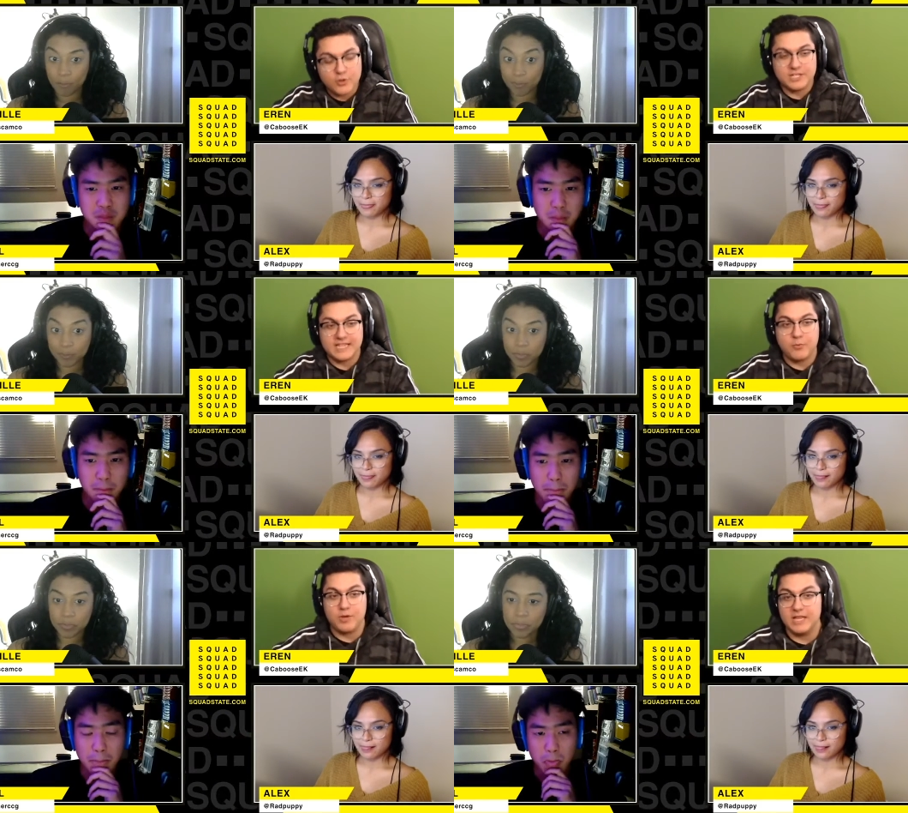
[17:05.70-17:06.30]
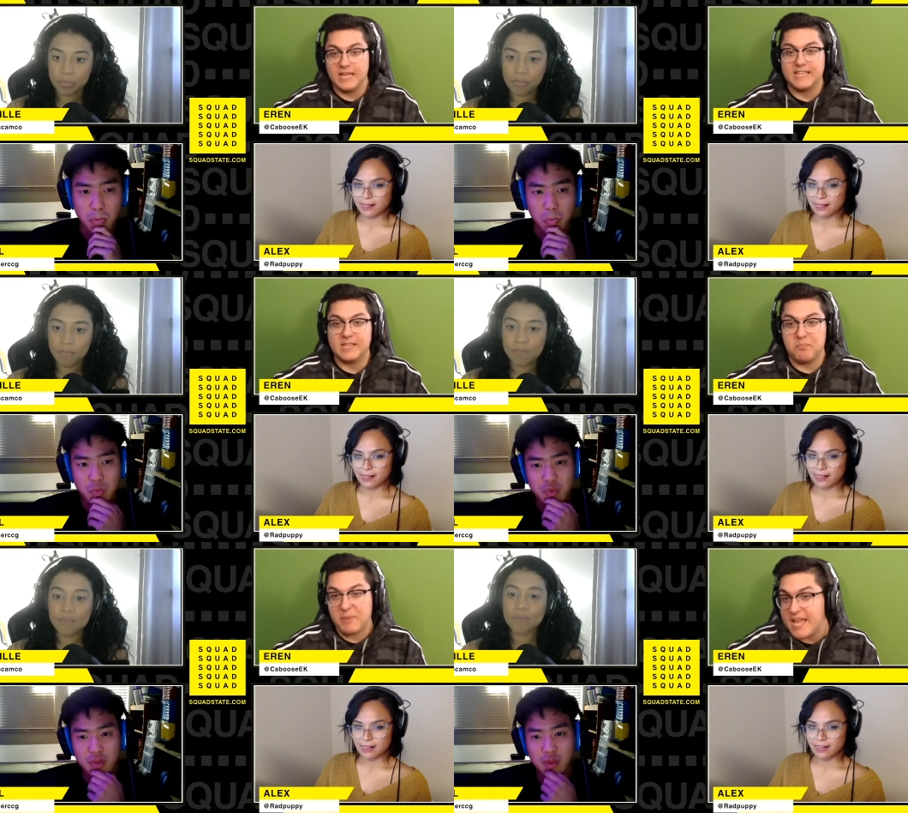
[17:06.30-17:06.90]
Speaker 1: Did they really like
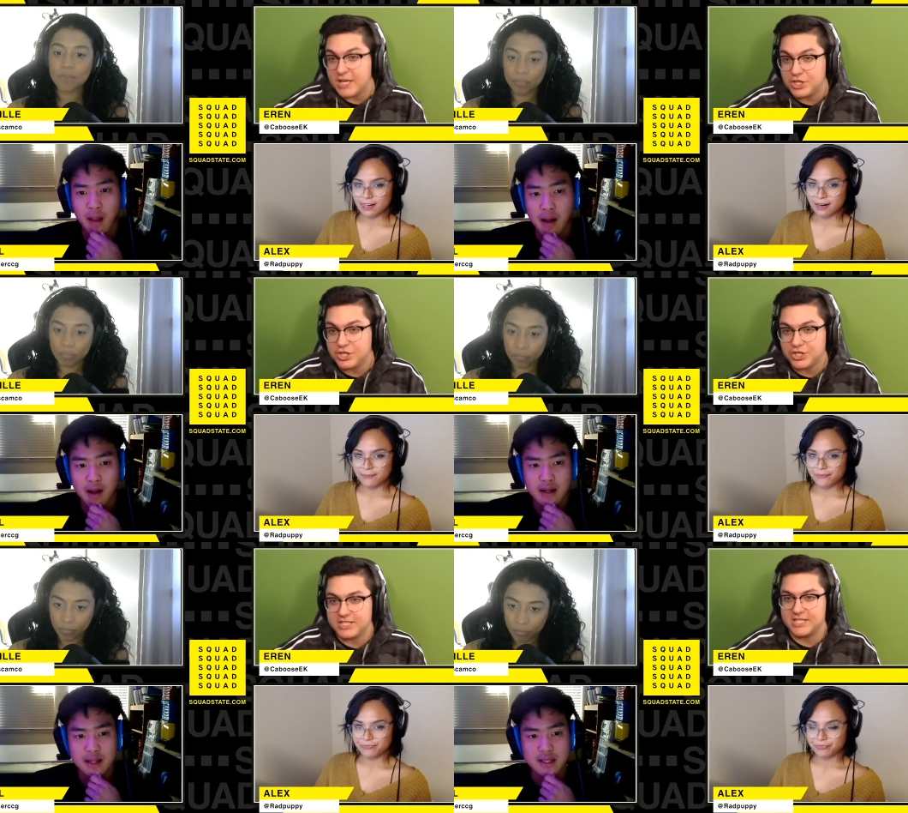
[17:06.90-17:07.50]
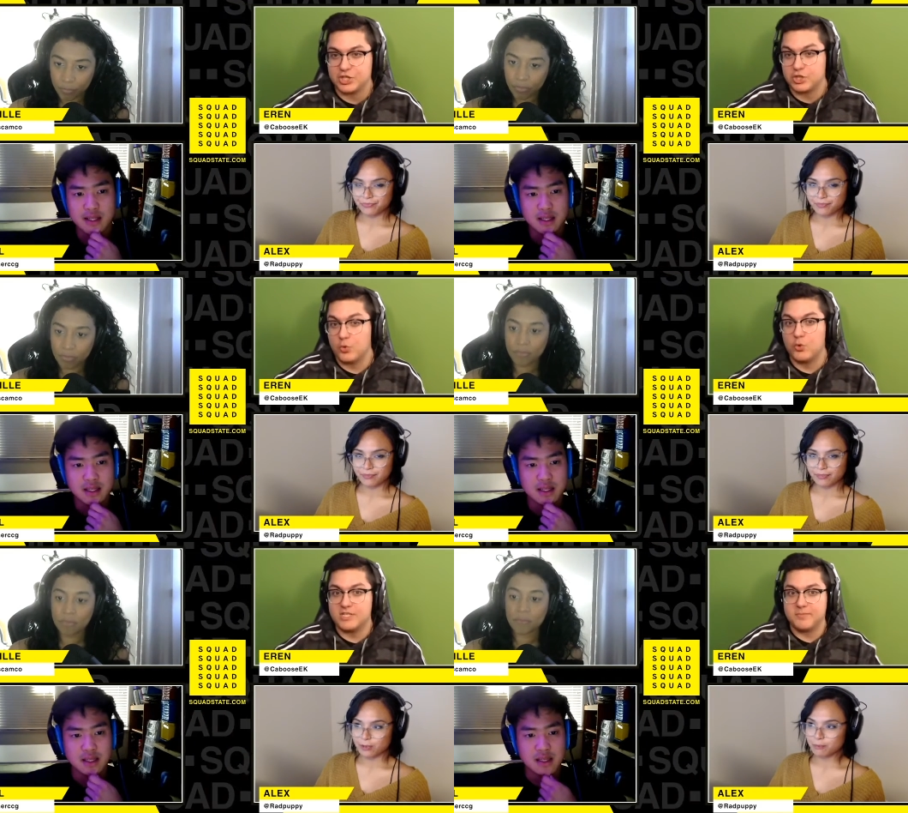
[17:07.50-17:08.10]
the pitch? Is this
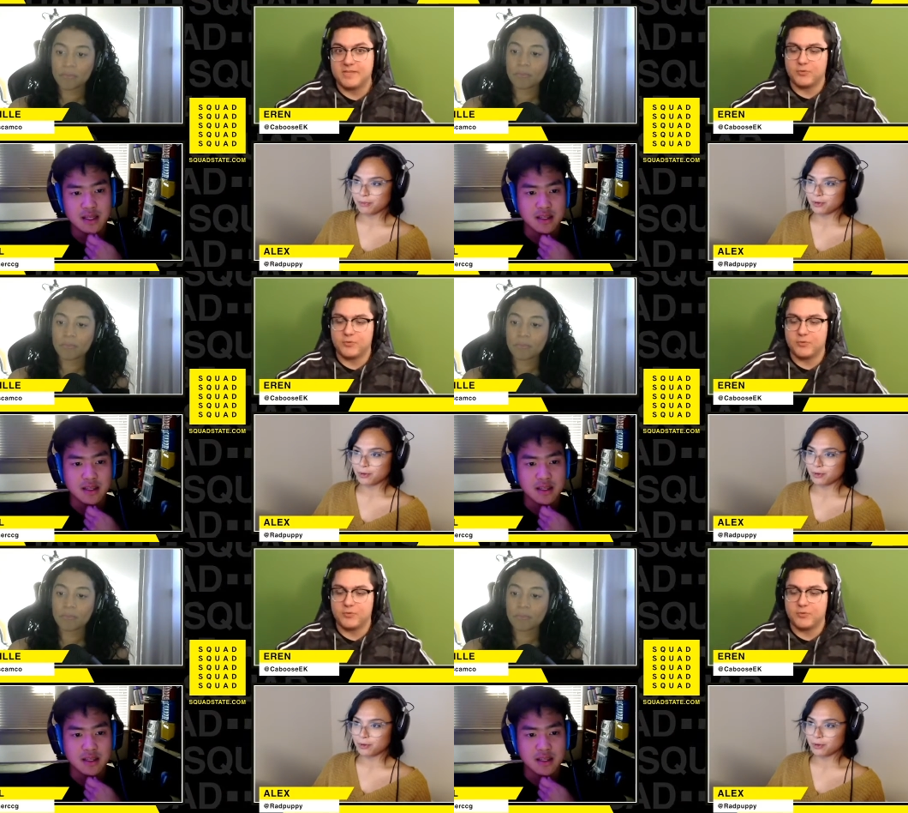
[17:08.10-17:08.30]
story something